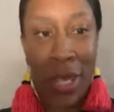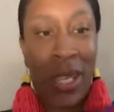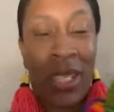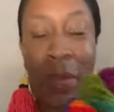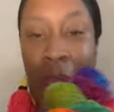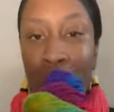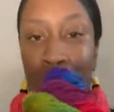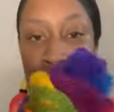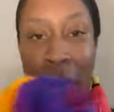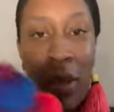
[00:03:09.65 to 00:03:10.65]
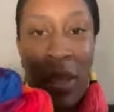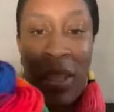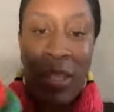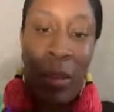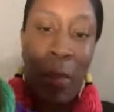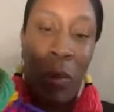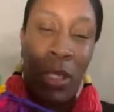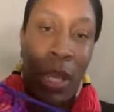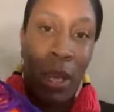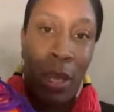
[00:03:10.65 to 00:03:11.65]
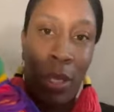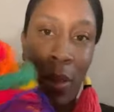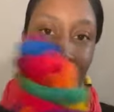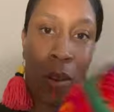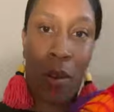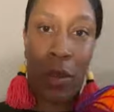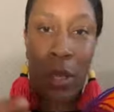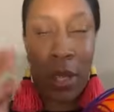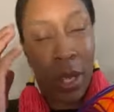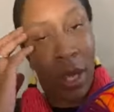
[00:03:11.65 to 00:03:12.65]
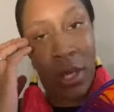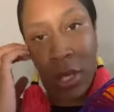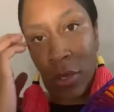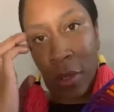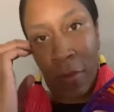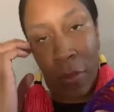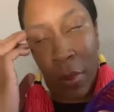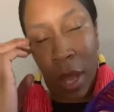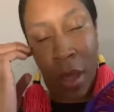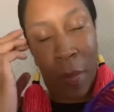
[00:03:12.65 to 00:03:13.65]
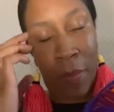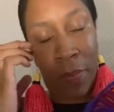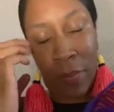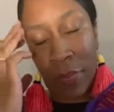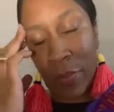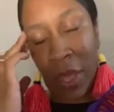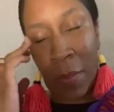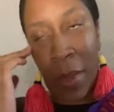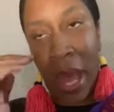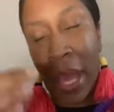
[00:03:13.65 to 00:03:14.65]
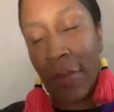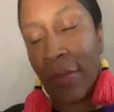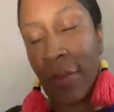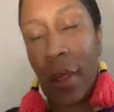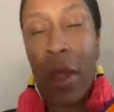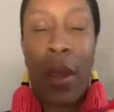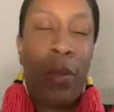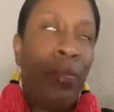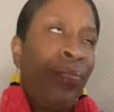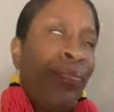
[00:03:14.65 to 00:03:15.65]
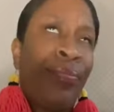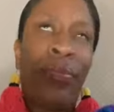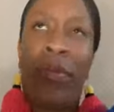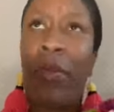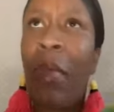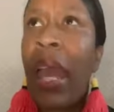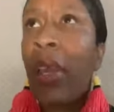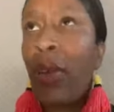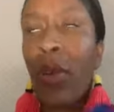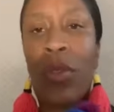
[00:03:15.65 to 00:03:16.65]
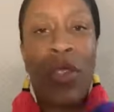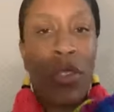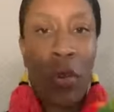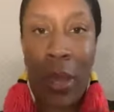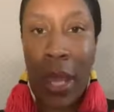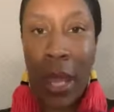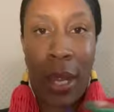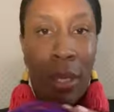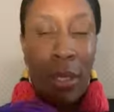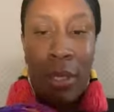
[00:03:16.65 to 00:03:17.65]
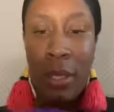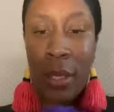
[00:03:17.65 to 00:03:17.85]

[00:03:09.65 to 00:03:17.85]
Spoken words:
It doesn't matter what color. This is a multicolor yarn that you can buy from Michael's, Joann's.